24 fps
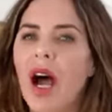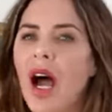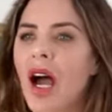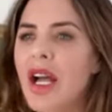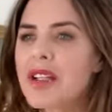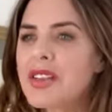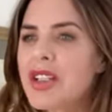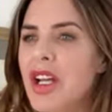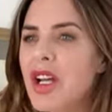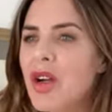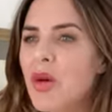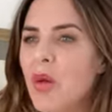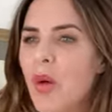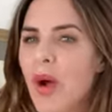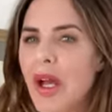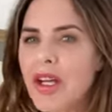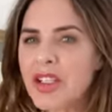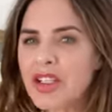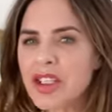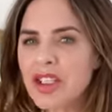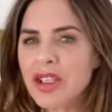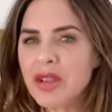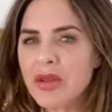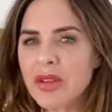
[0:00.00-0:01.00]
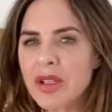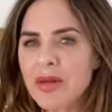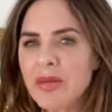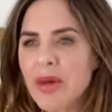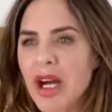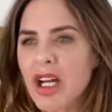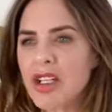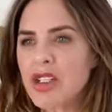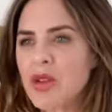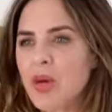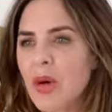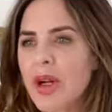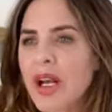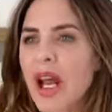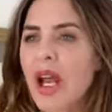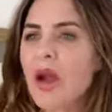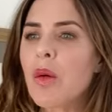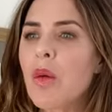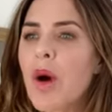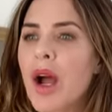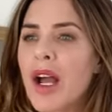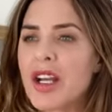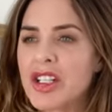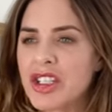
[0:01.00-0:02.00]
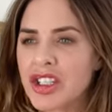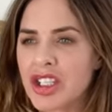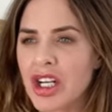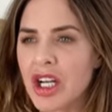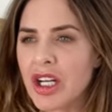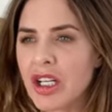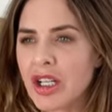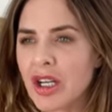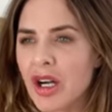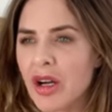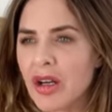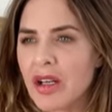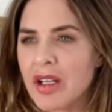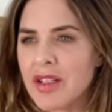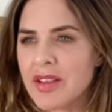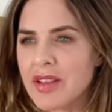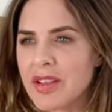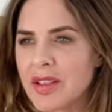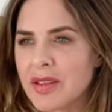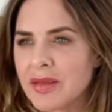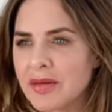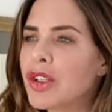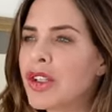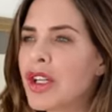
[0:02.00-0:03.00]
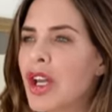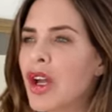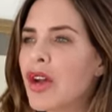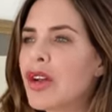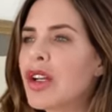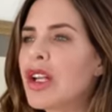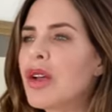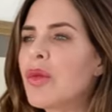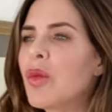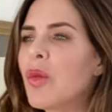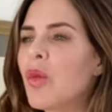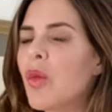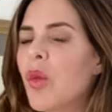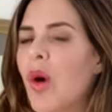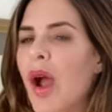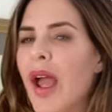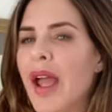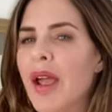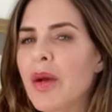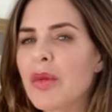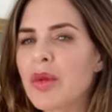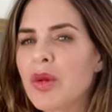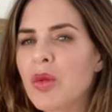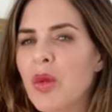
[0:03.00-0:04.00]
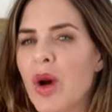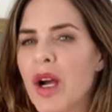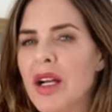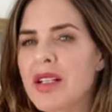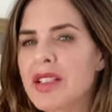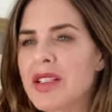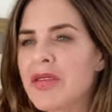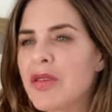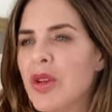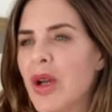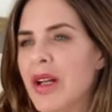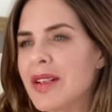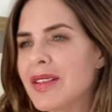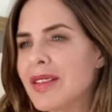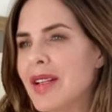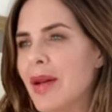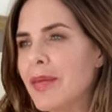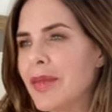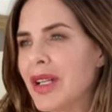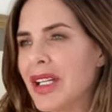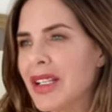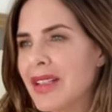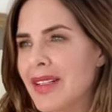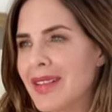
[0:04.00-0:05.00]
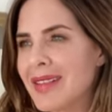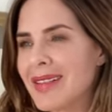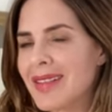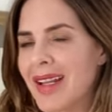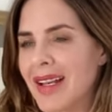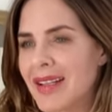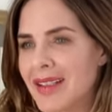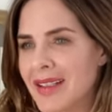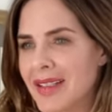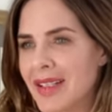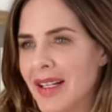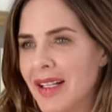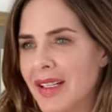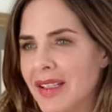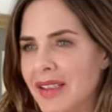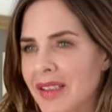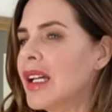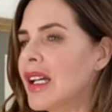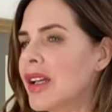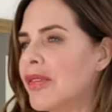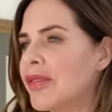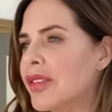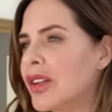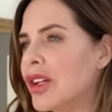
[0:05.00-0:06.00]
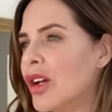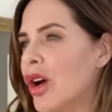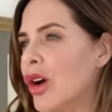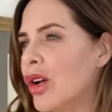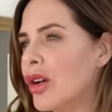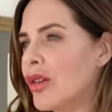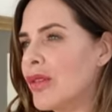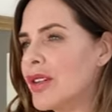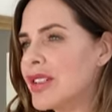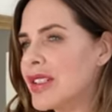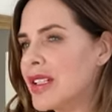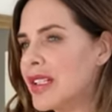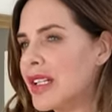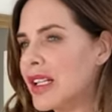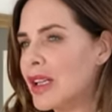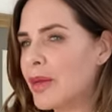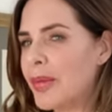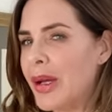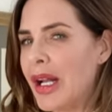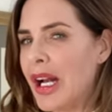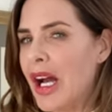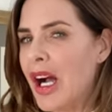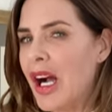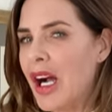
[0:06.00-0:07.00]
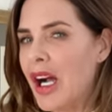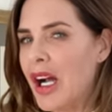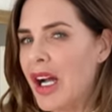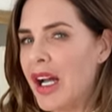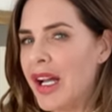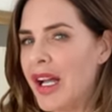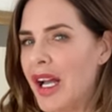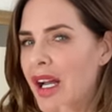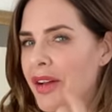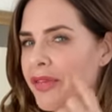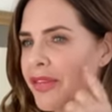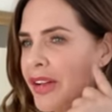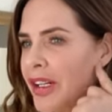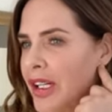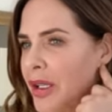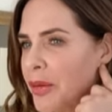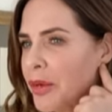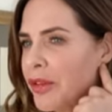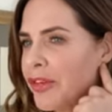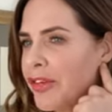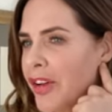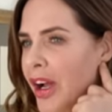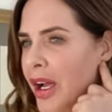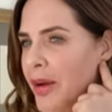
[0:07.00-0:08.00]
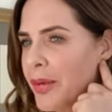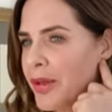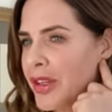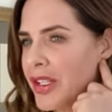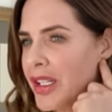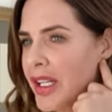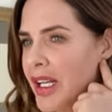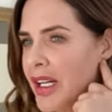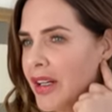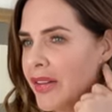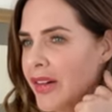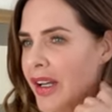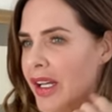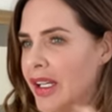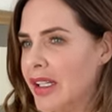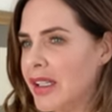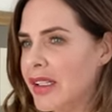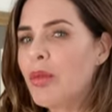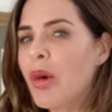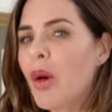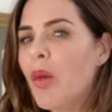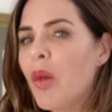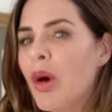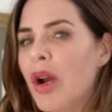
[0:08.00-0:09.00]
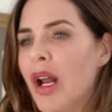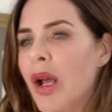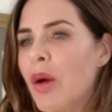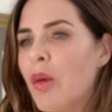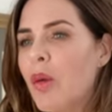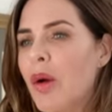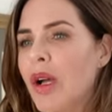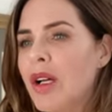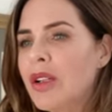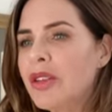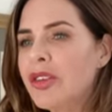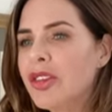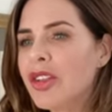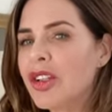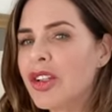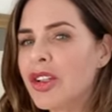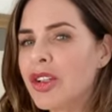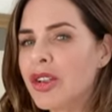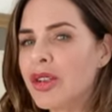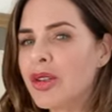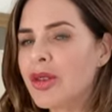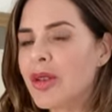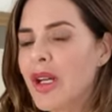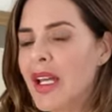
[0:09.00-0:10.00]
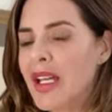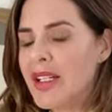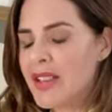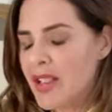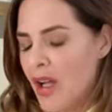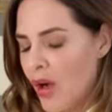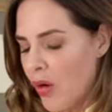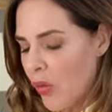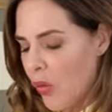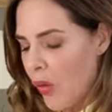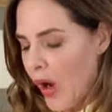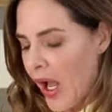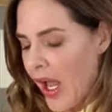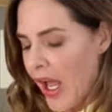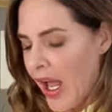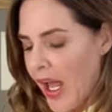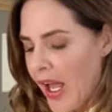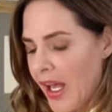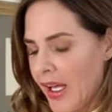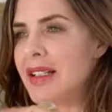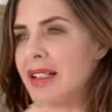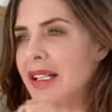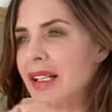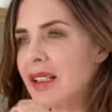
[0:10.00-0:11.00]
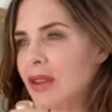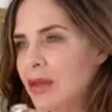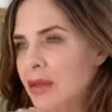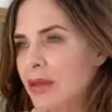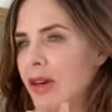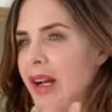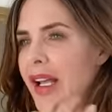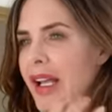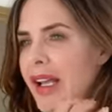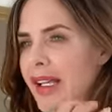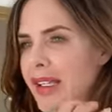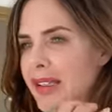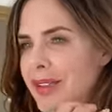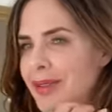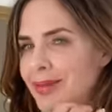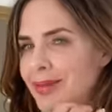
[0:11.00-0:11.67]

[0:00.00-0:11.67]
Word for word: I don't wear jewellery much when I wear shirt collars. The only way it would work is if you had something in the centre. If the collar is a little bit high, I feel it will fight with an earring. But what I will do is I'll wear a little ring.